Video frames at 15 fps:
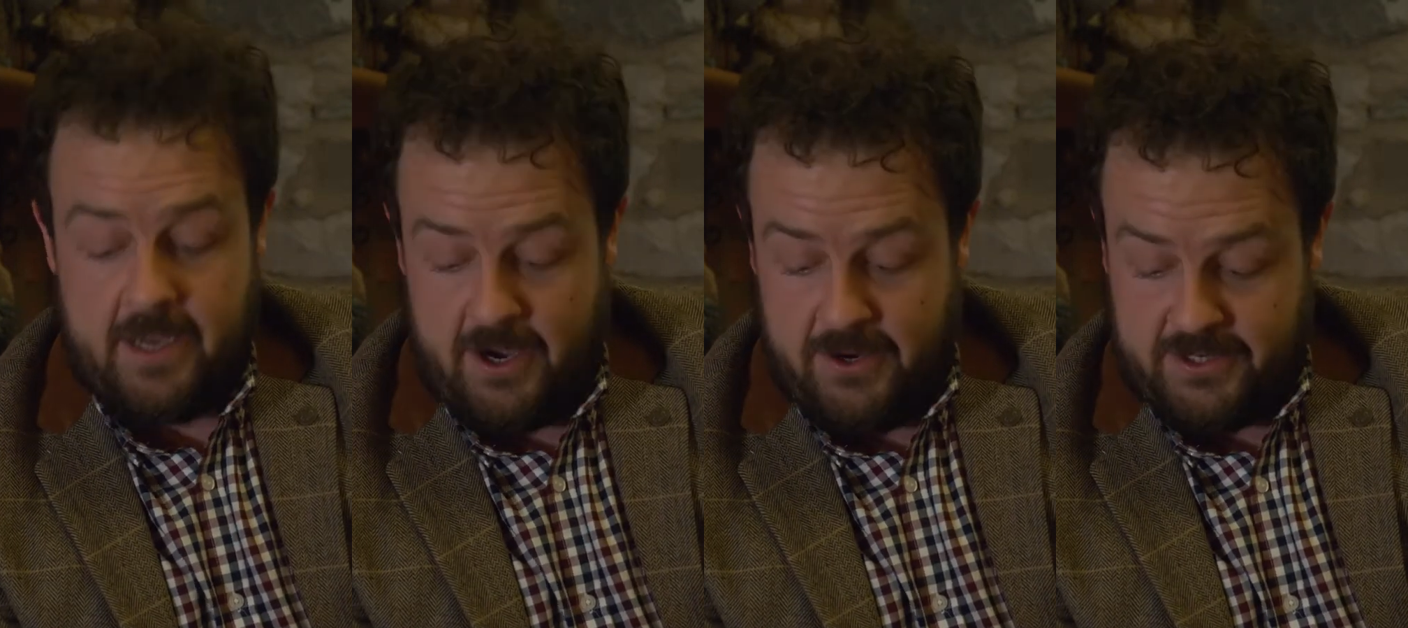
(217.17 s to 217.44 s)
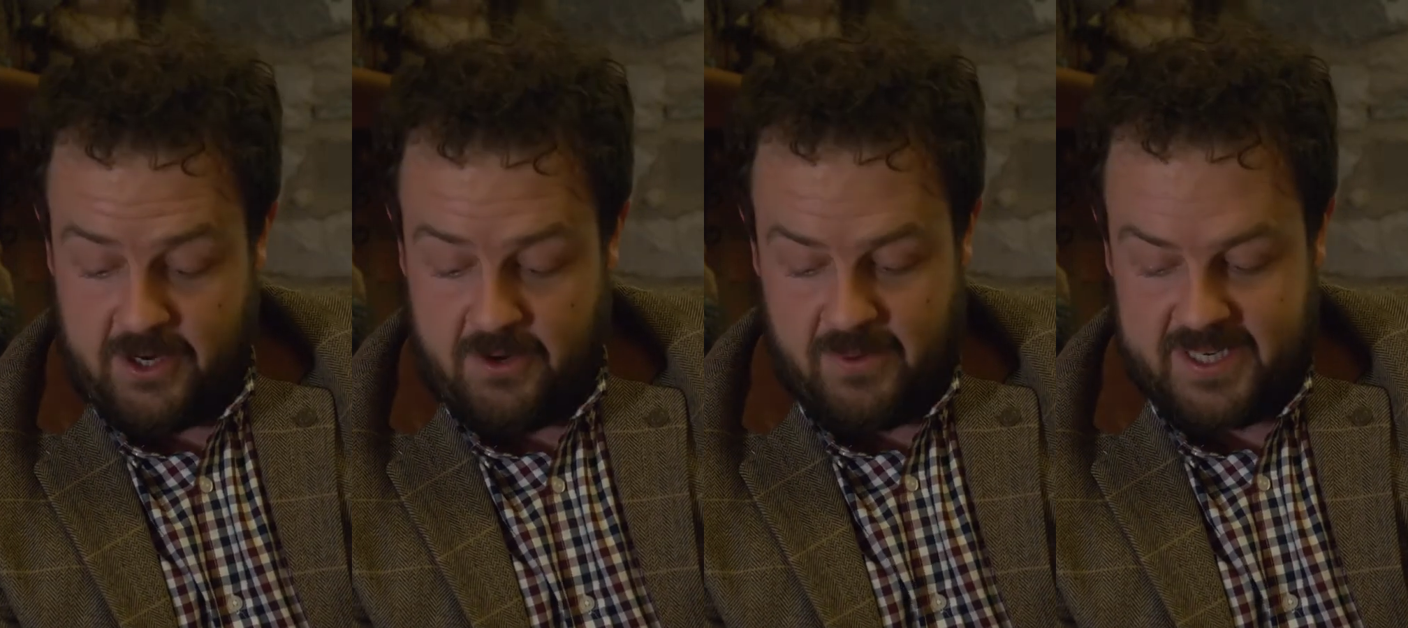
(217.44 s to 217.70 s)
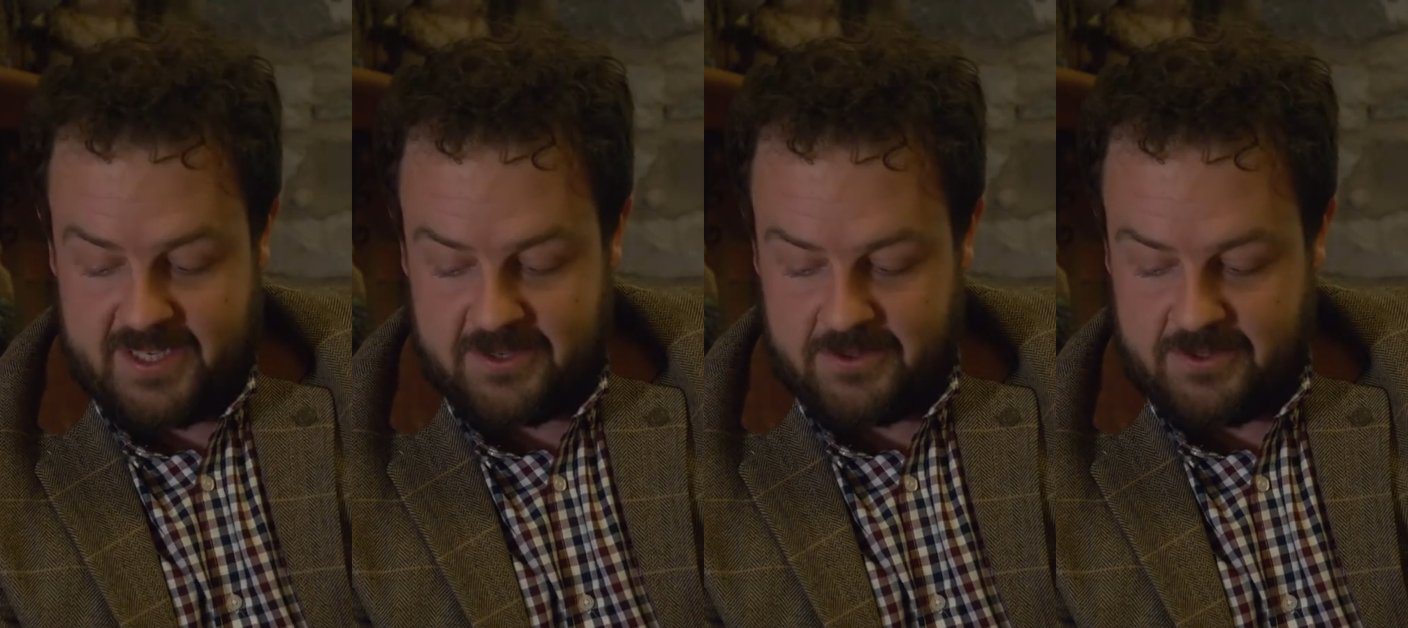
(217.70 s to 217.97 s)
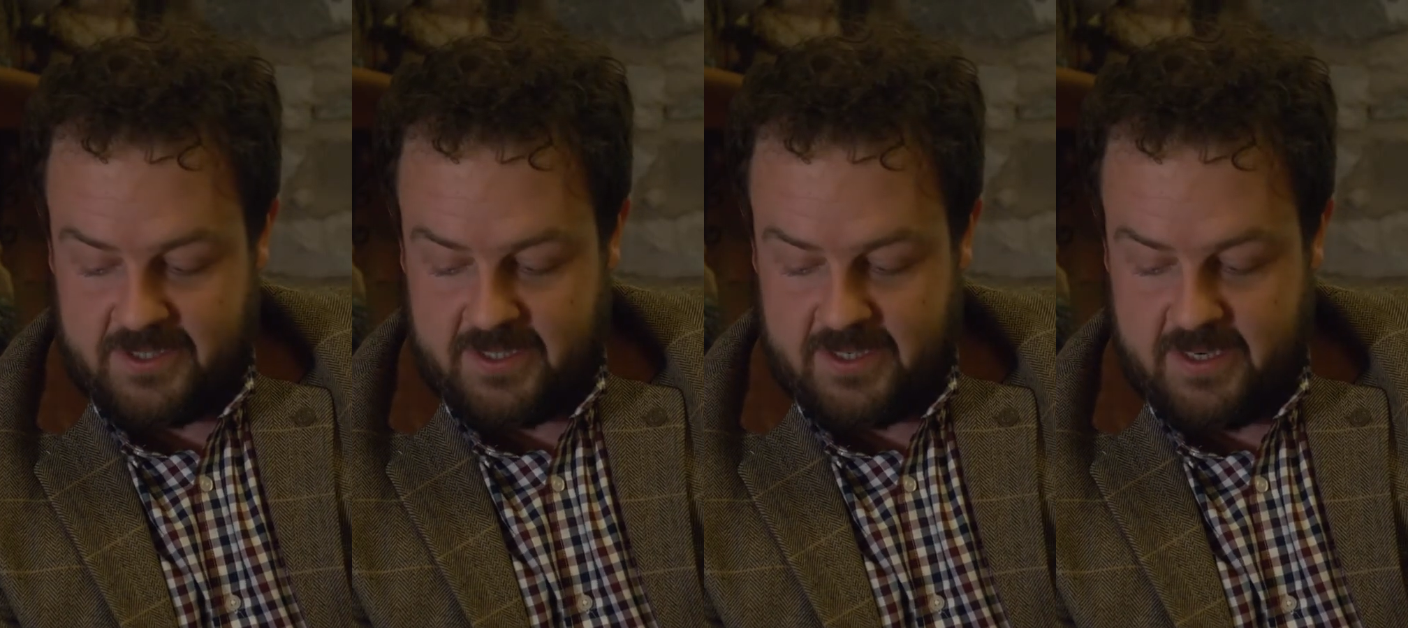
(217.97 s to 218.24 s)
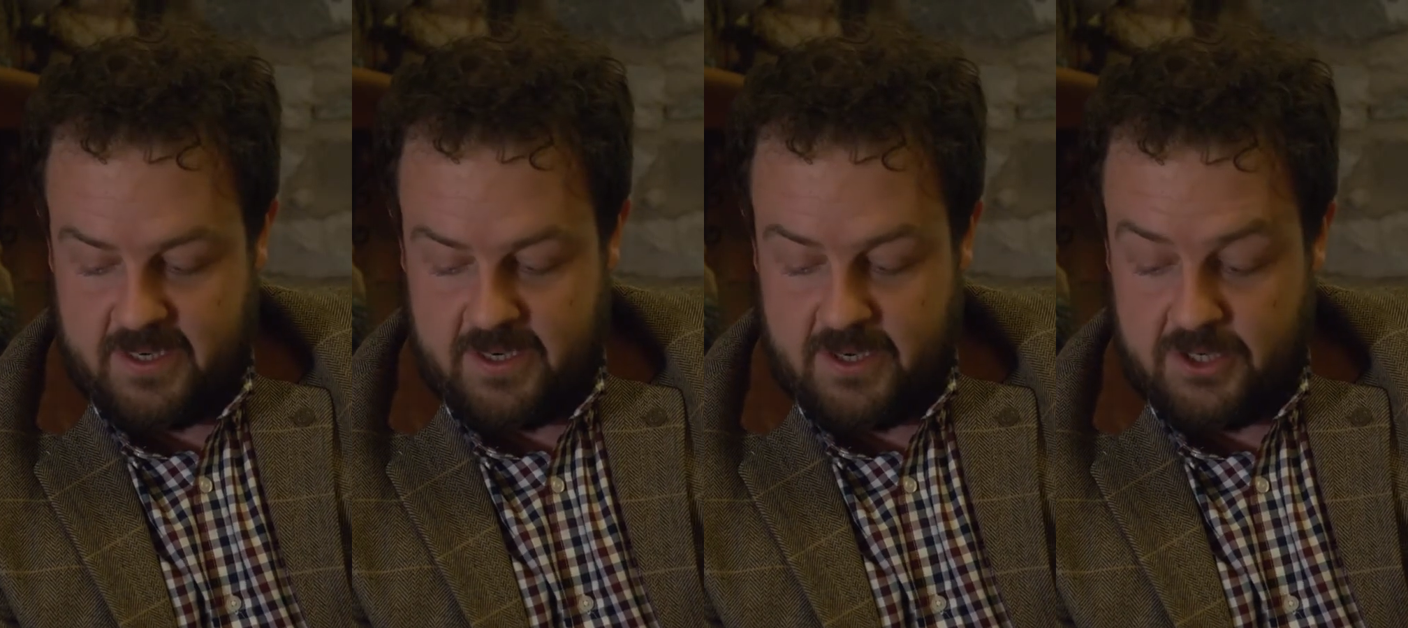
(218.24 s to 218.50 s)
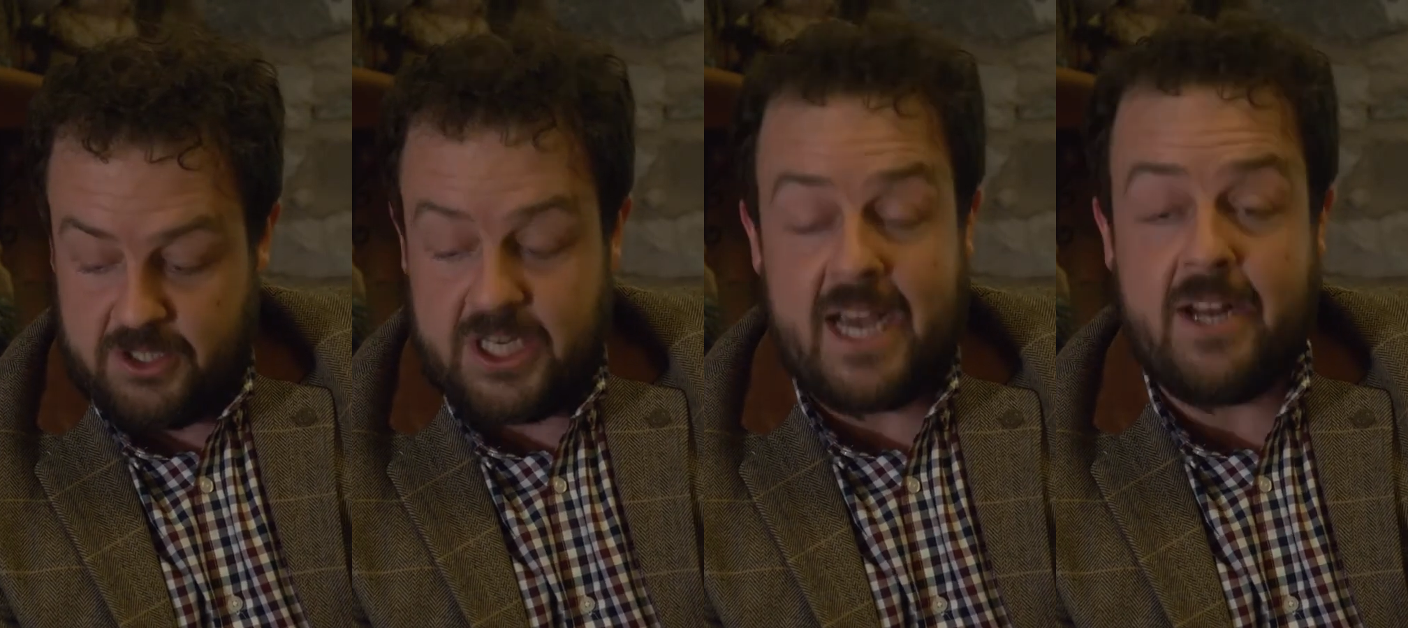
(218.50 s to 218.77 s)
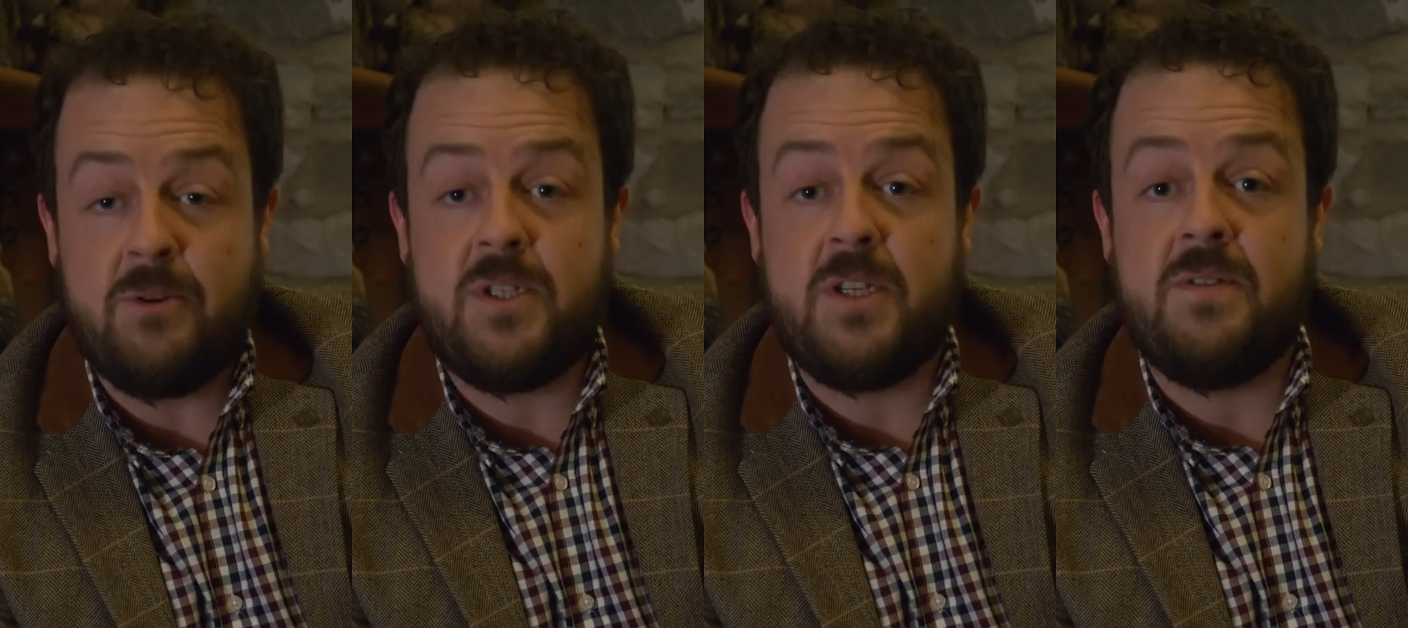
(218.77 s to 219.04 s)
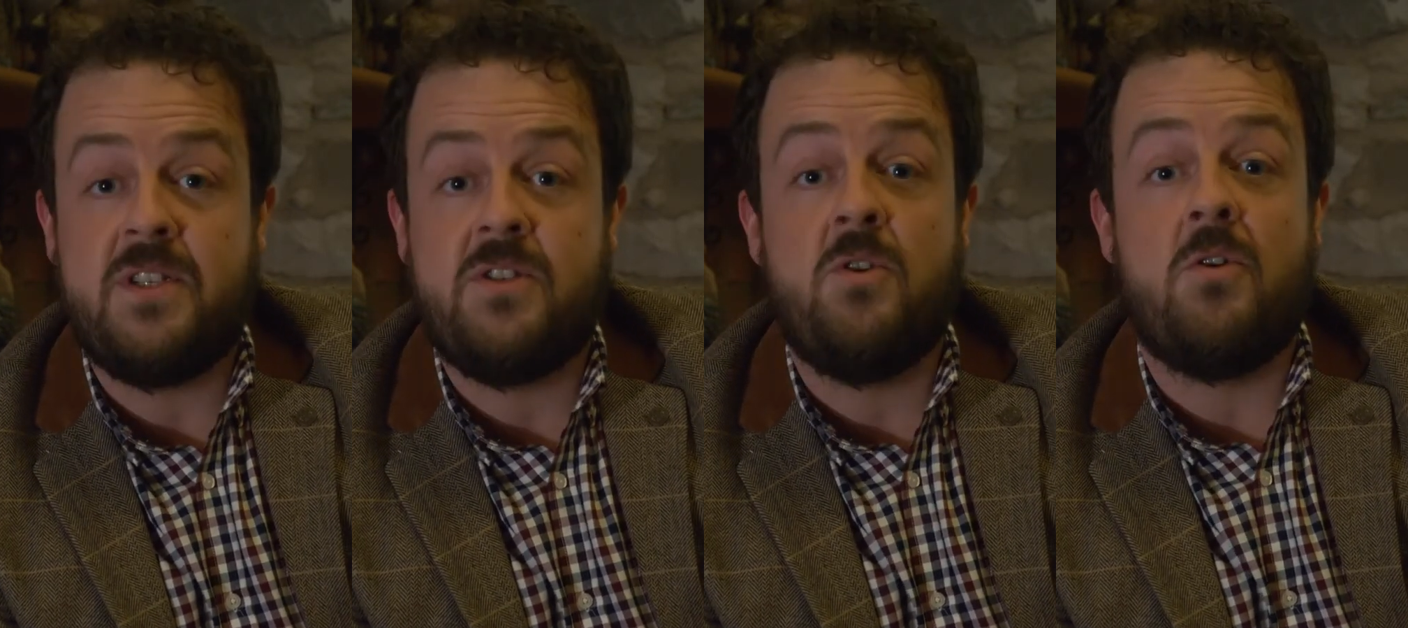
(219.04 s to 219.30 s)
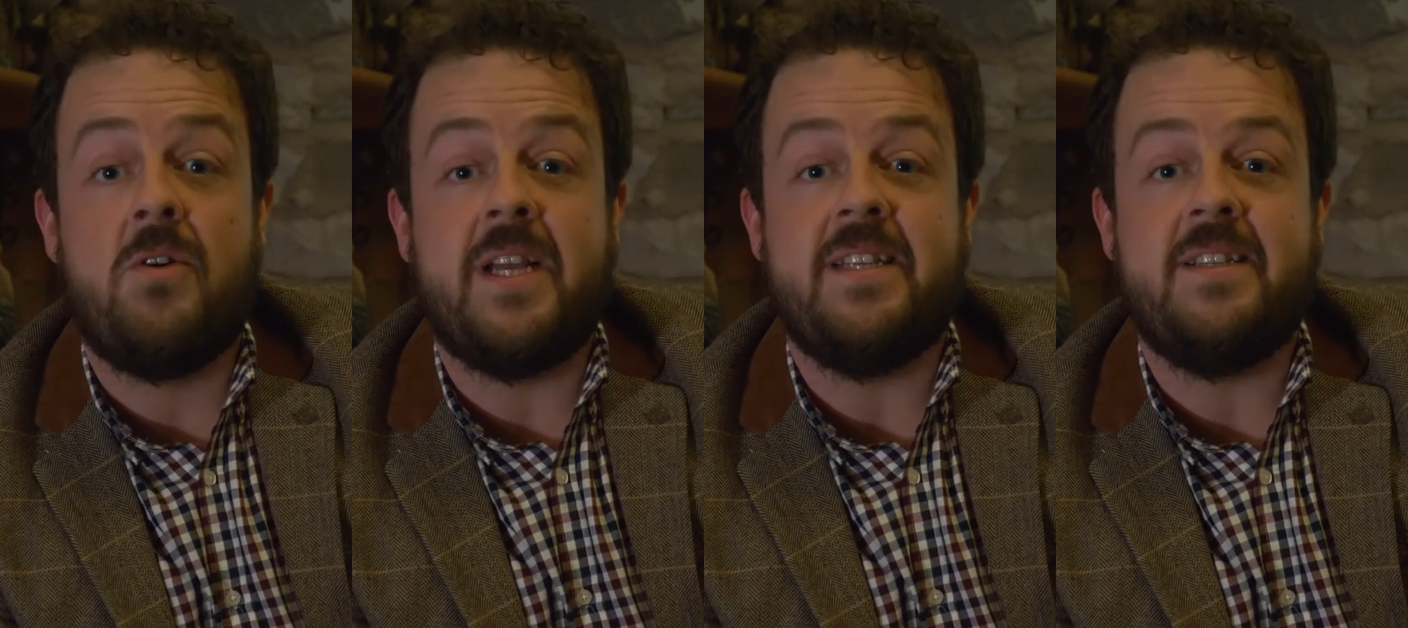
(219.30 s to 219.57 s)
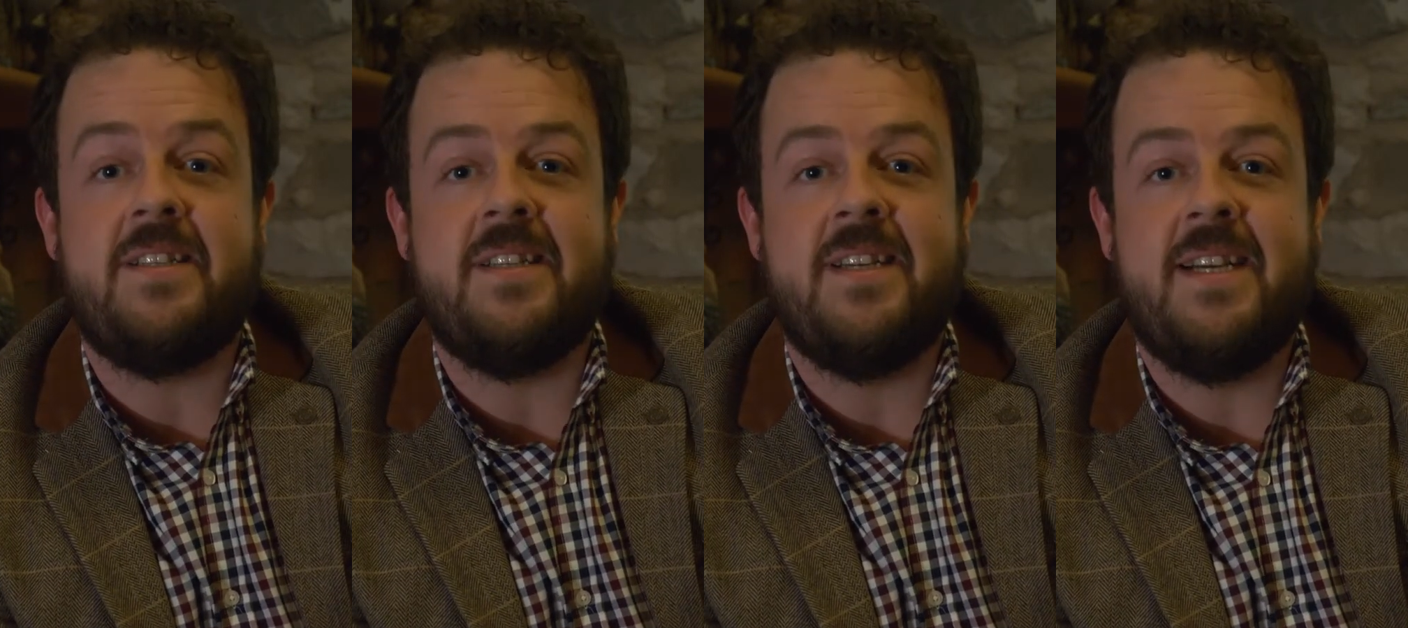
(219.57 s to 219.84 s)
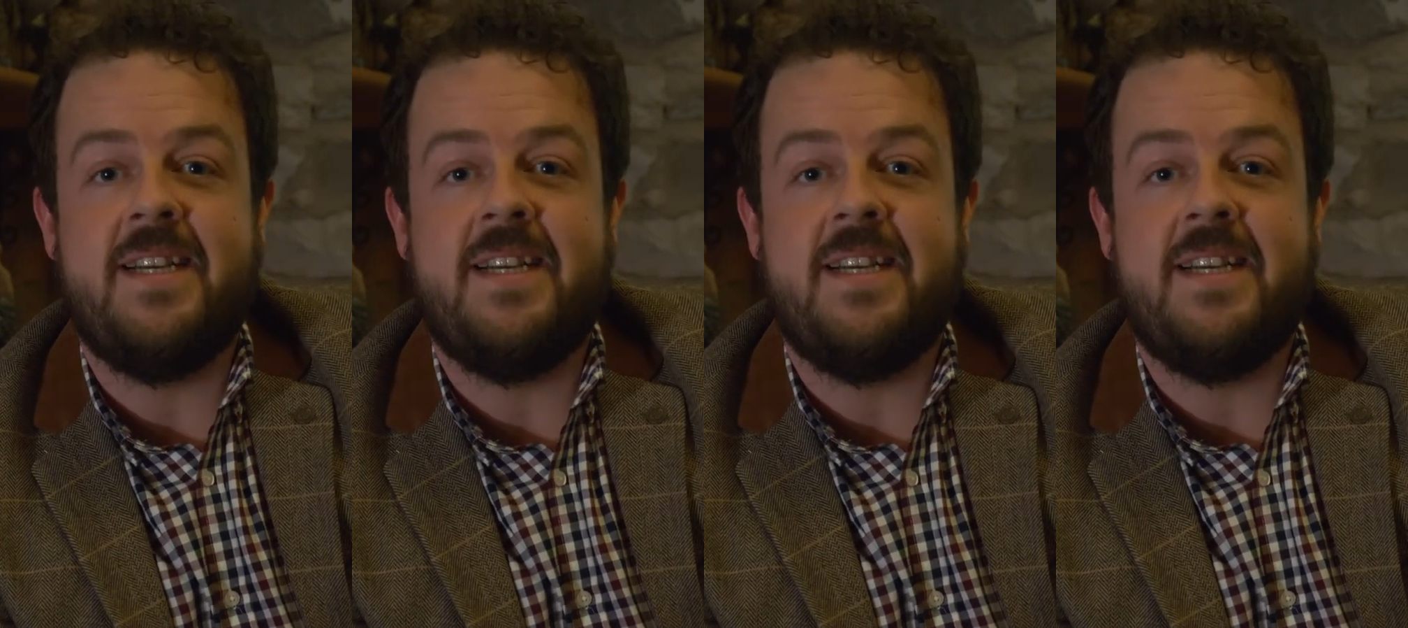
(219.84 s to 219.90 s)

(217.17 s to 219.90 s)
out our windows, shadows of stories